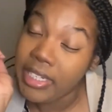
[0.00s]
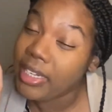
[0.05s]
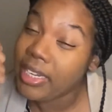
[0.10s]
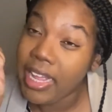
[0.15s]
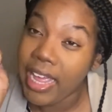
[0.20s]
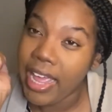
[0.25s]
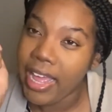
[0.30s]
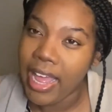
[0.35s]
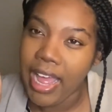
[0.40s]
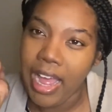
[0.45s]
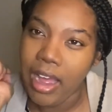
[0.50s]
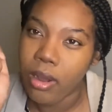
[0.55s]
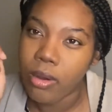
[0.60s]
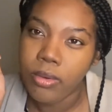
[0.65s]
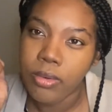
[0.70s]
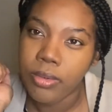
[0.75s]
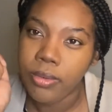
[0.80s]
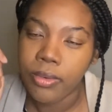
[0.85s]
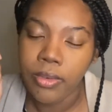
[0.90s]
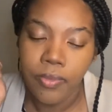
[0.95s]
out
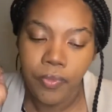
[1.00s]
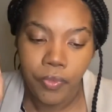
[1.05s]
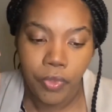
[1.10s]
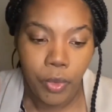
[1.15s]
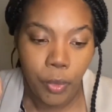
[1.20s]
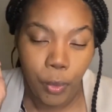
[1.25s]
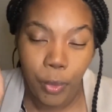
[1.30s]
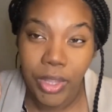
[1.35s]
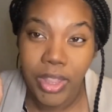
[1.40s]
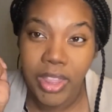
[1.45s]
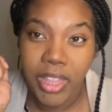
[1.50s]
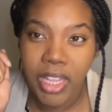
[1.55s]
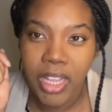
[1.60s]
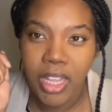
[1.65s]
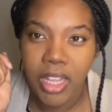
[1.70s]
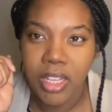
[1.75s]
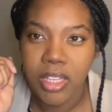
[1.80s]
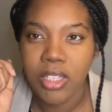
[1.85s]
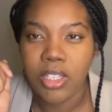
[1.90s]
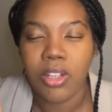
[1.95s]
with
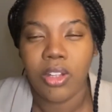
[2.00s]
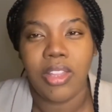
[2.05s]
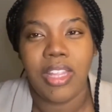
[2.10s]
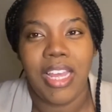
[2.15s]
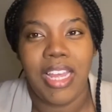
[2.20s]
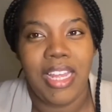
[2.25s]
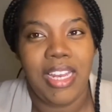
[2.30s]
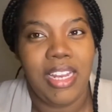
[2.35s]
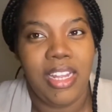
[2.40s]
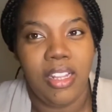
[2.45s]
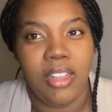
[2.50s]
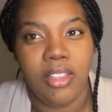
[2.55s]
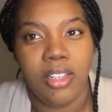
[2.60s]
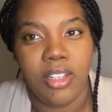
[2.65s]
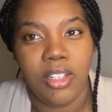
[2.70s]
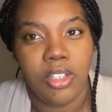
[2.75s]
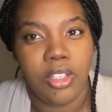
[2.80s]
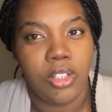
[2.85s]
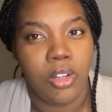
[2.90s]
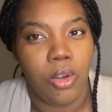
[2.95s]
it so that it didn't look
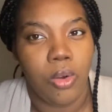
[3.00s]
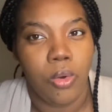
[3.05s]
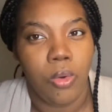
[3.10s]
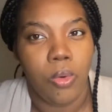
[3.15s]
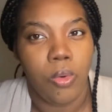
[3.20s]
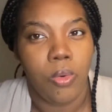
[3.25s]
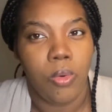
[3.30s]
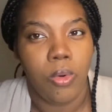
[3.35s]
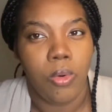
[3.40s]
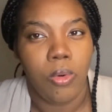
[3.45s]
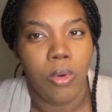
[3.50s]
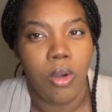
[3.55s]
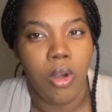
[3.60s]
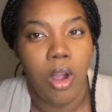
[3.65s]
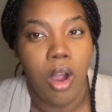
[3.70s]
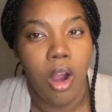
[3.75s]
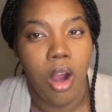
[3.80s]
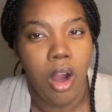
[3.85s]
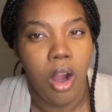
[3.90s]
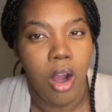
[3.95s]
so
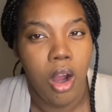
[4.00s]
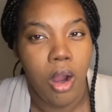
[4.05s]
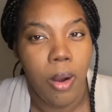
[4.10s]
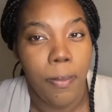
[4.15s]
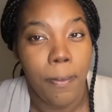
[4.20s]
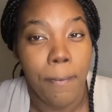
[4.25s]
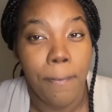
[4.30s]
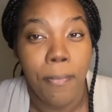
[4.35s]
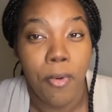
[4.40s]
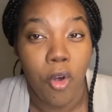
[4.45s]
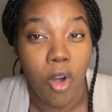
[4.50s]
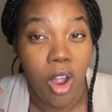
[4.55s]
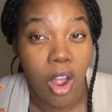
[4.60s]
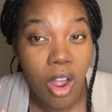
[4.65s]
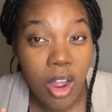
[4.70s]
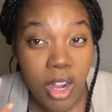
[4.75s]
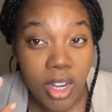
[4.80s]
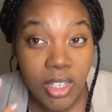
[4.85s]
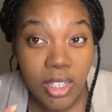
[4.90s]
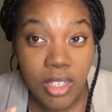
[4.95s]

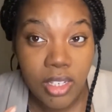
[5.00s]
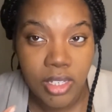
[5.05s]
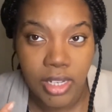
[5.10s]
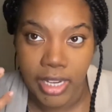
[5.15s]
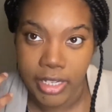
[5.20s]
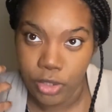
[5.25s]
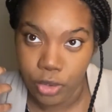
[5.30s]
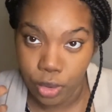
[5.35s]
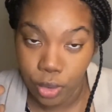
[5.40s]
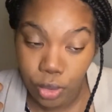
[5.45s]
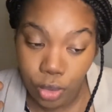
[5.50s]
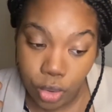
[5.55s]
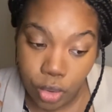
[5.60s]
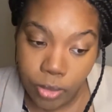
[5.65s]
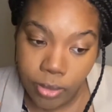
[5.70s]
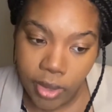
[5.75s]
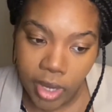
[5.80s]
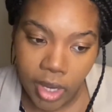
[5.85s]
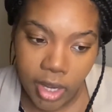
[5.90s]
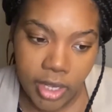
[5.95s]
bronze, like tutu
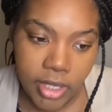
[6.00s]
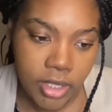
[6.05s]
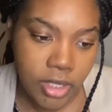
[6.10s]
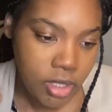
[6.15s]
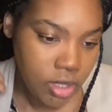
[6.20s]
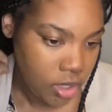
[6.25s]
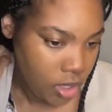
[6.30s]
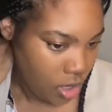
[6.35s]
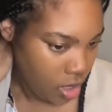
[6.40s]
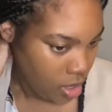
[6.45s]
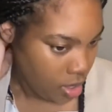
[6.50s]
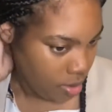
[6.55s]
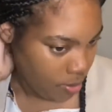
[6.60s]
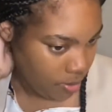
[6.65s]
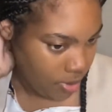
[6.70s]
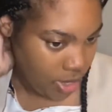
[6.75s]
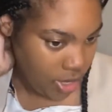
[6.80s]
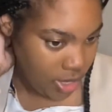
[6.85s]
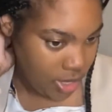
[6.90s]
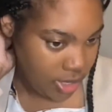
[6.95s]
bronze,
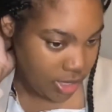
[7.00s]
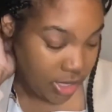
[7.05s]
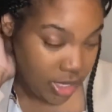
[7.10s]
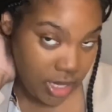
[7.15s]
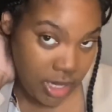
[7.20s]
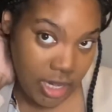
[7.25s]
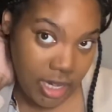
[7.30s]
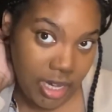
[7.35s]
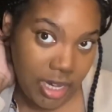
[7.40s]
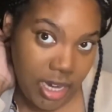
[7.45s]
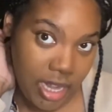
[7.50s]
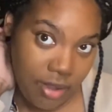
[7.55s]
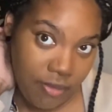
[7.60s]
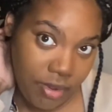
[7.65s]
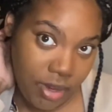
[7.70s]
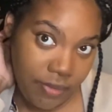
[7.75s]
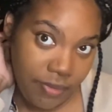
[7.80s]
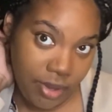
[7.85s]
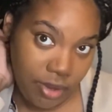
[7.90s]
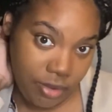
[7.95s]
because again, I didn't have any
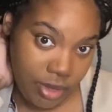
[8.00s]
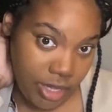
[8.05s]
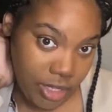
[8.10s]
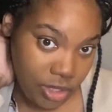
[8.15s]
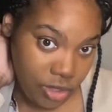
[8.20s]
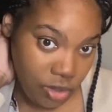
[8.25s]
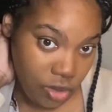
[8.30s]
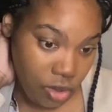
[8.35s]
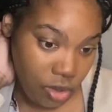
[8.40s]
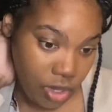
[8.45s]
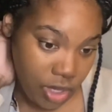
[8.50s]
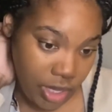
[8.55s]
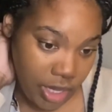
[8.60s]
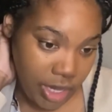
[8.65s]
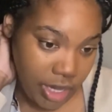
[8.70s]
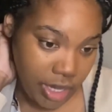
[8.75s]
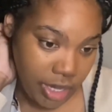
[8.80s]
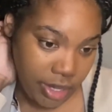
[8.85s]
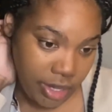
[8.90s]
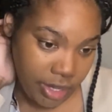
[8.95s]
foundation on
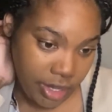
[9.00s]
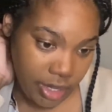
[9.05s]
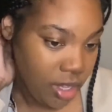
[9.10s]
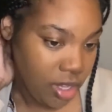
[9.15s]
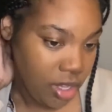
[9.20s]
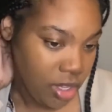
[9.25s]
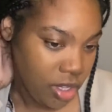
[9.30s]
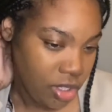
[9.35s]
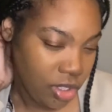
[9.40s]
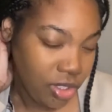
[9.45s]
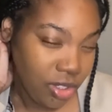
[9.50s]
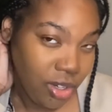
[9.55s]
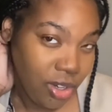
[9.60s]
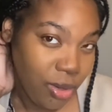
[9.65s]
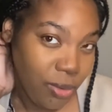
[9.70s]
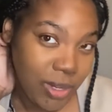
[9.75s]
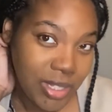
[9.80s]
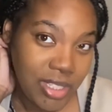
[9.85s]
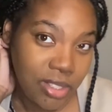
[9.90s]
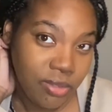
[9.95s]
there, so it
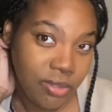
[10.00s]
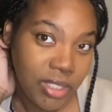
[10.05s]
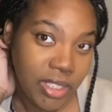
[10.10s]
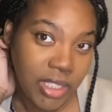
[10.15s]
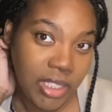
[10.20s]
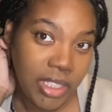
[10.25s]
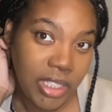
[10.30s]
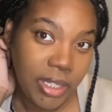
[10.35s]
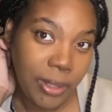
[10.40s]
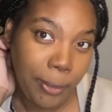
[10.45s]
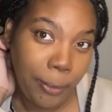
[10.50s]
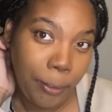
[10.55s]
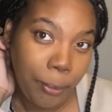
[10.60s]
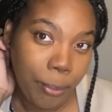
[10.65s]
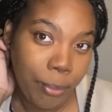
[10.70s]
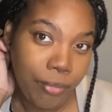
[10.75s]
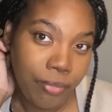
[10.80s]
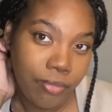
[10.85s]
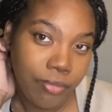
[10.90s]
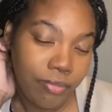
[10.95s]
wasn't really
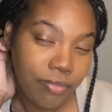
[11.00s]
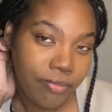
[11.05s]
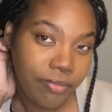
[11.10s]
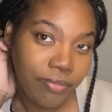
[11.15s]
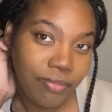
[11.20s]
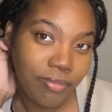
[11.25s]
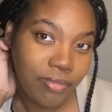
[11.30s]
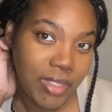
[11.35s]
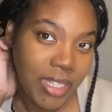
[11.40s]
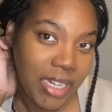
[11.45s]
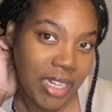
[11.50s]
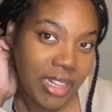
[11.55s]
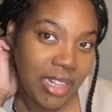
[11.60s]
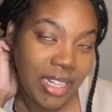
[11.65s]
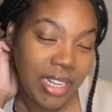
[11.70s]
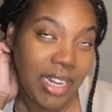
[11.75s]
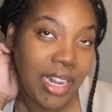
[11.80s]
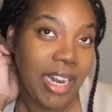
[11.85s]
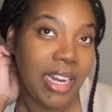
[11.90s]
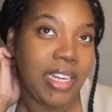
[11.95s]
anything
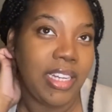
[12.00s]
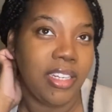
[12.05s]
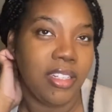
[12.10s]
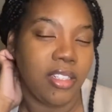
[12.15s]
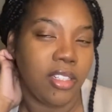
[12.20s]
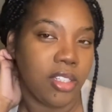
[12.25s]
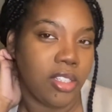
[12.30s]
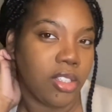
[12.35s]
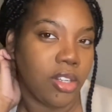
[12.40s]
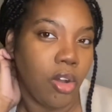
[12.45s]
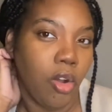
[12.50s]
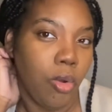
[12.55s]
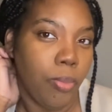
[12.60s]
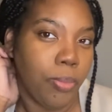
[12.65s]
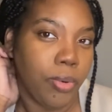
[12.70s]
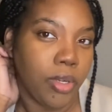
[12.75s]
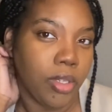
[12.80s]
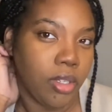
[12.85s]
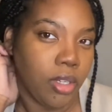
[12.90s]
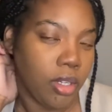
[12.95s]
that I needed to sculpt
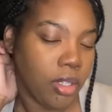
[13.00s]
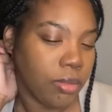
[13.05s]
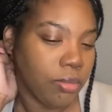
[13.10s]
or,